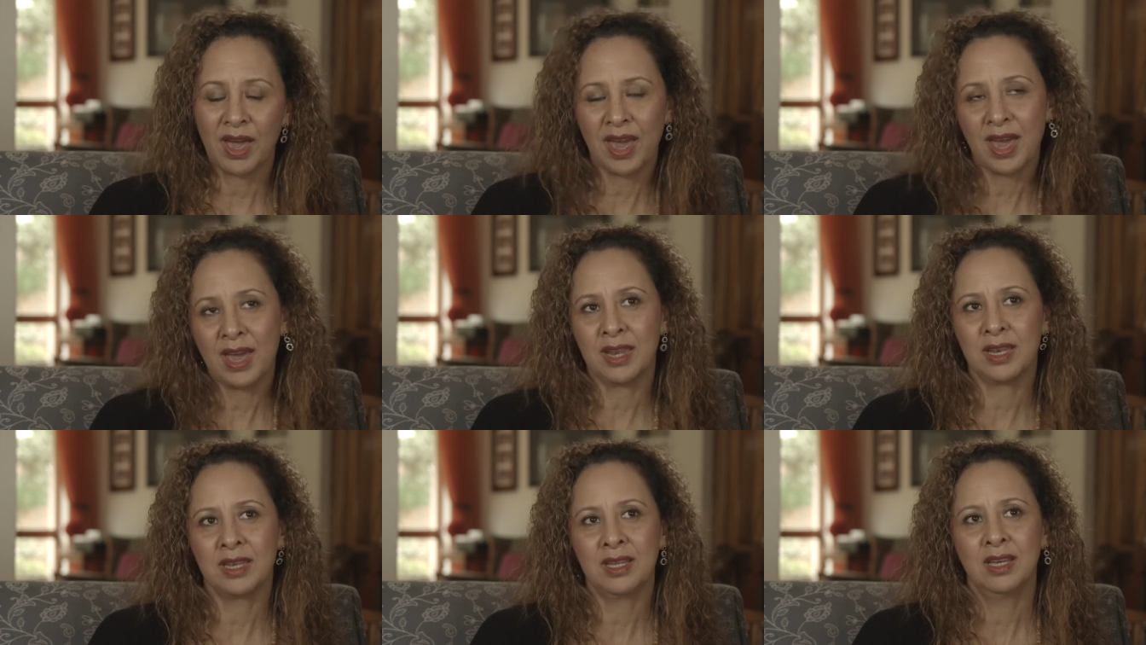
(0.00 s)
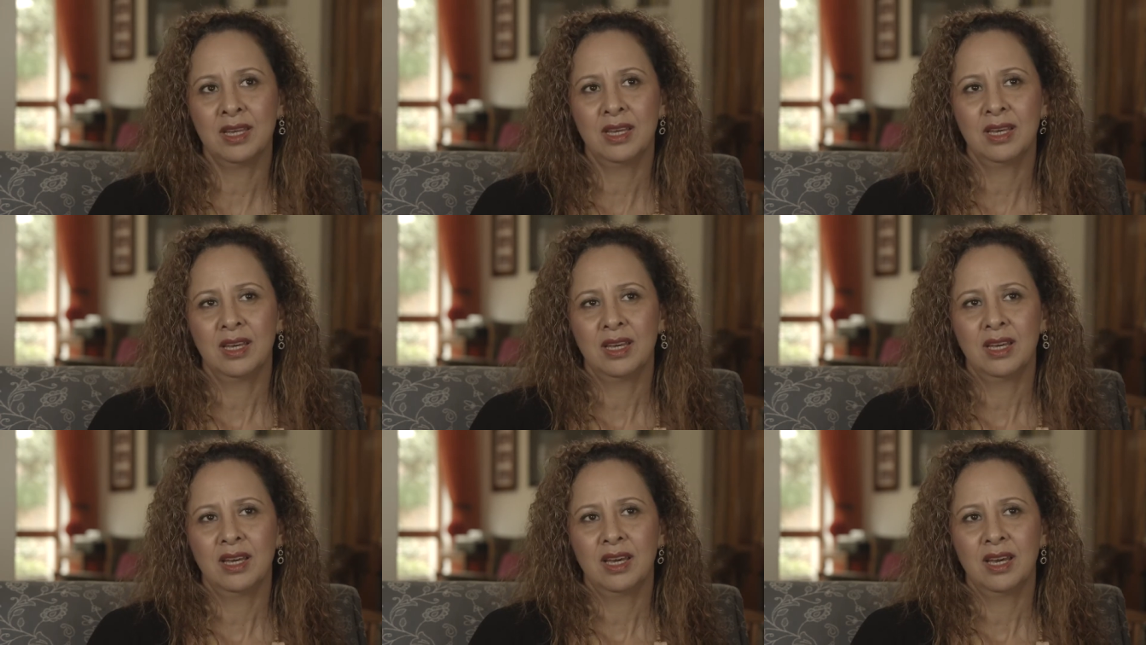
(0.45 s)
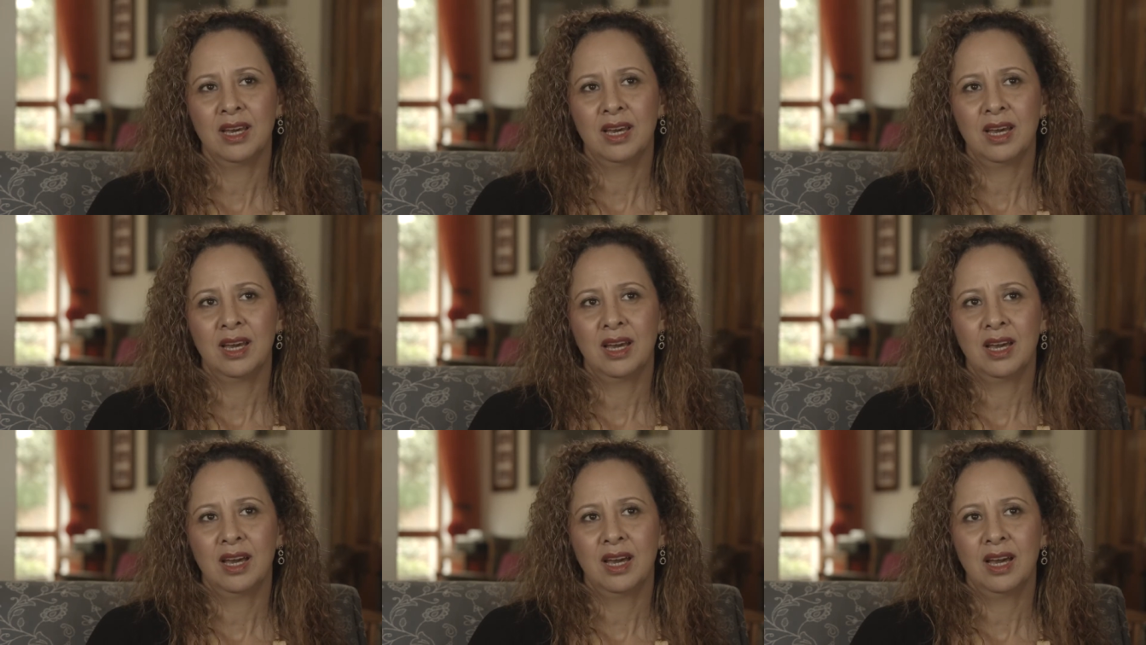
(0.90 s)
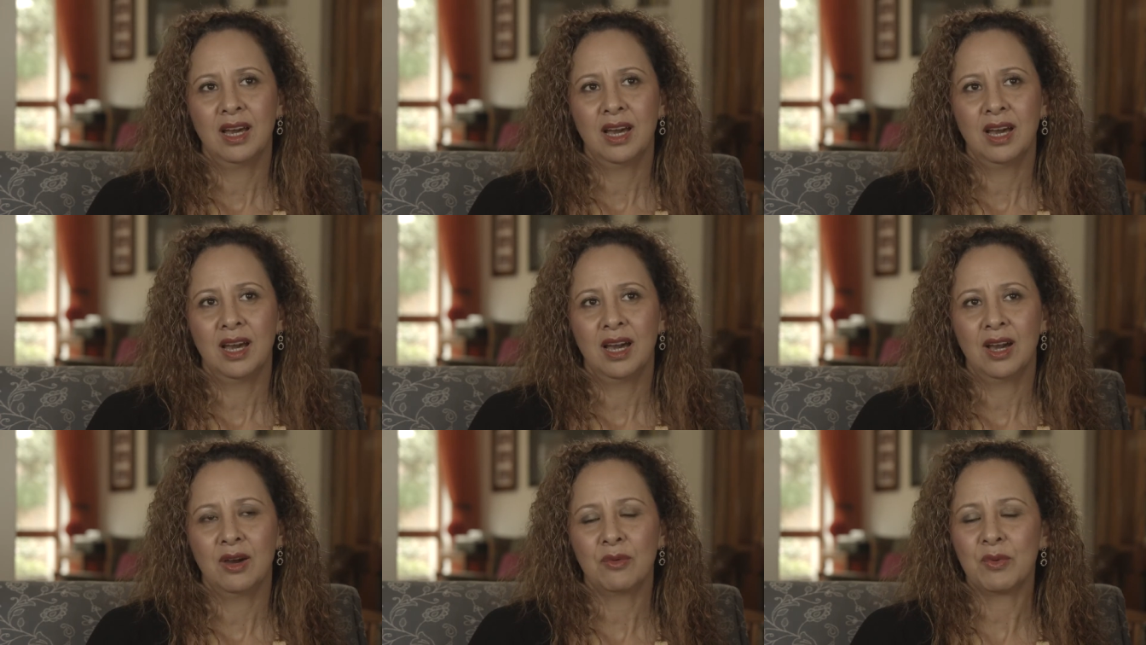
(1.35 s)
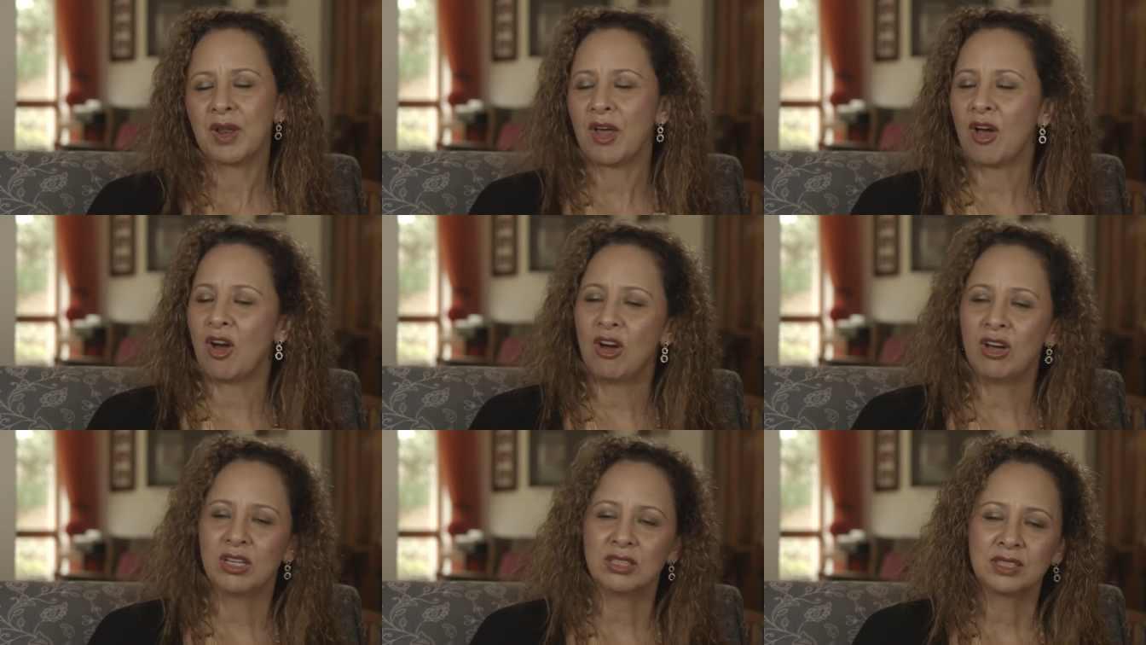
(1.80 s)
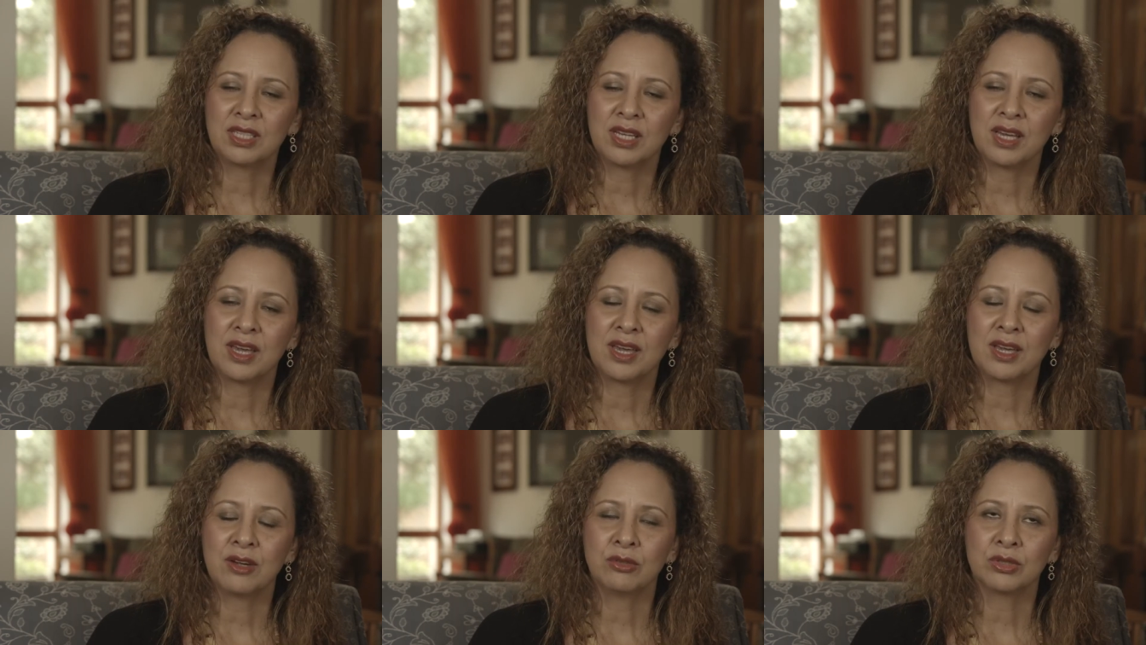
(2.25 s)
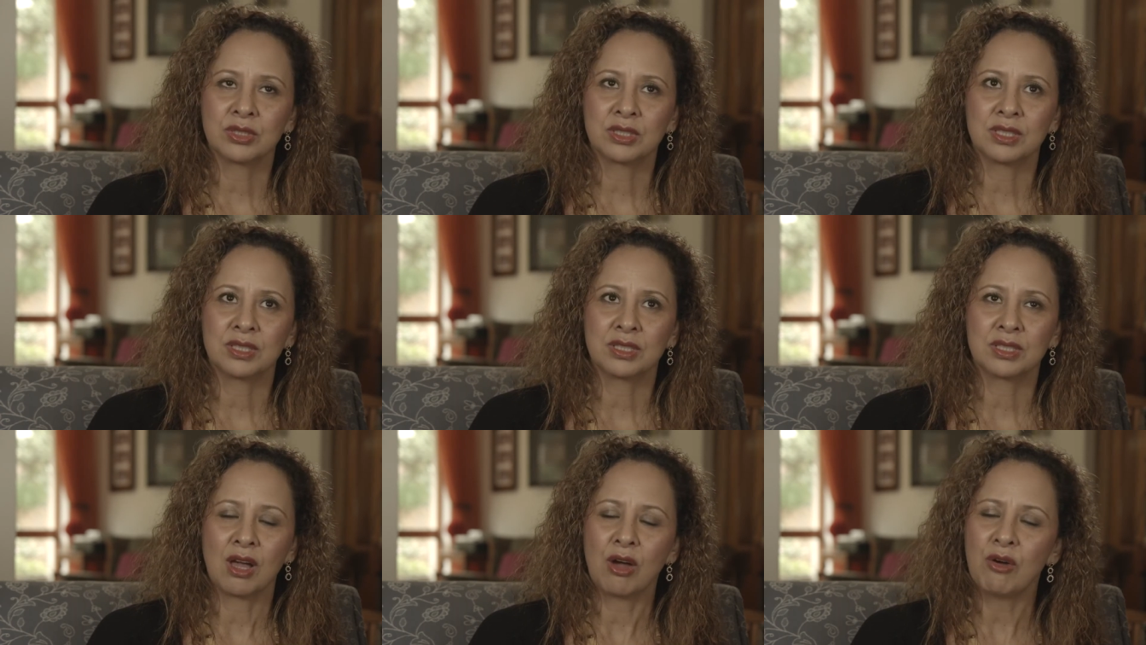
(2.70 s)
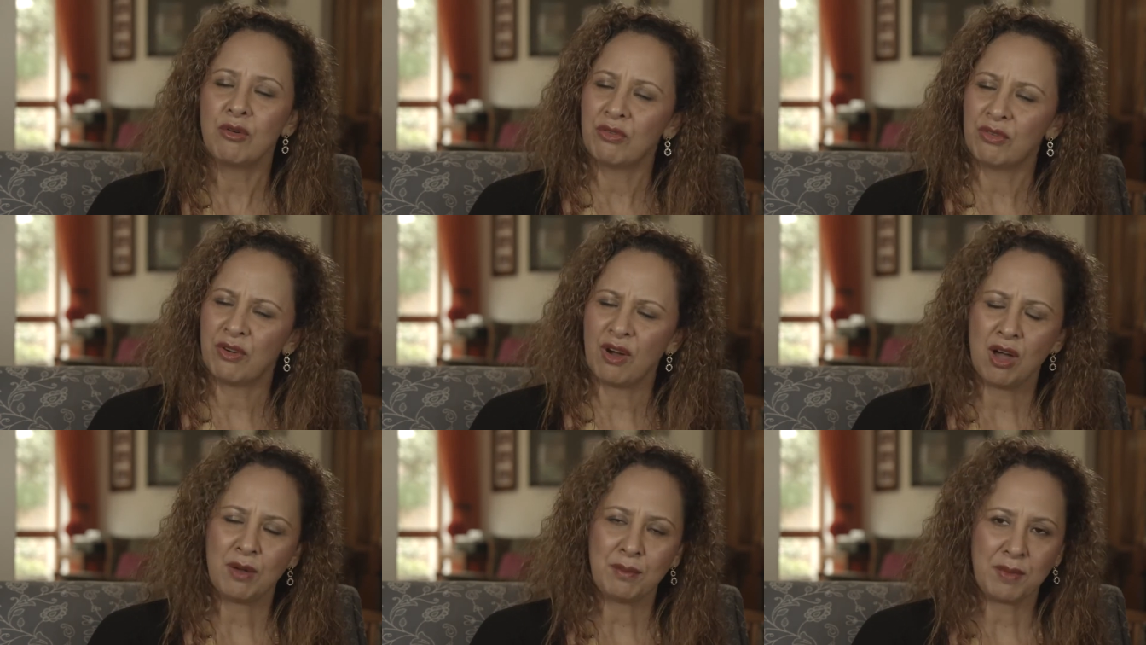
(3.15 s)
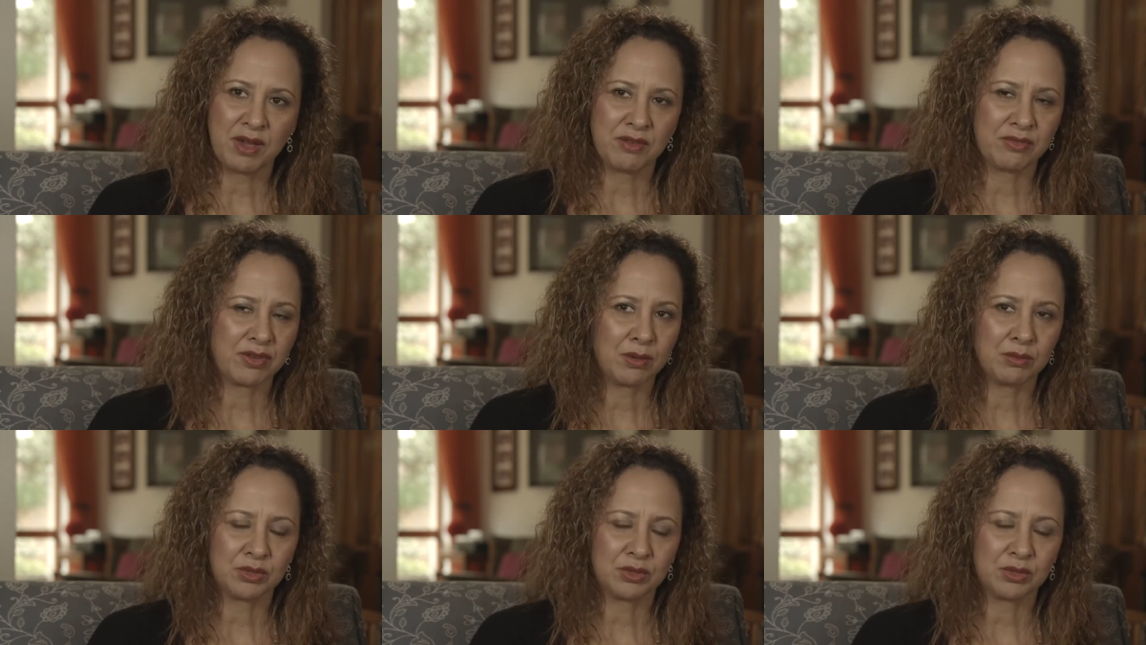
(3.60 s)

And when I asked the air hostess, How far am I from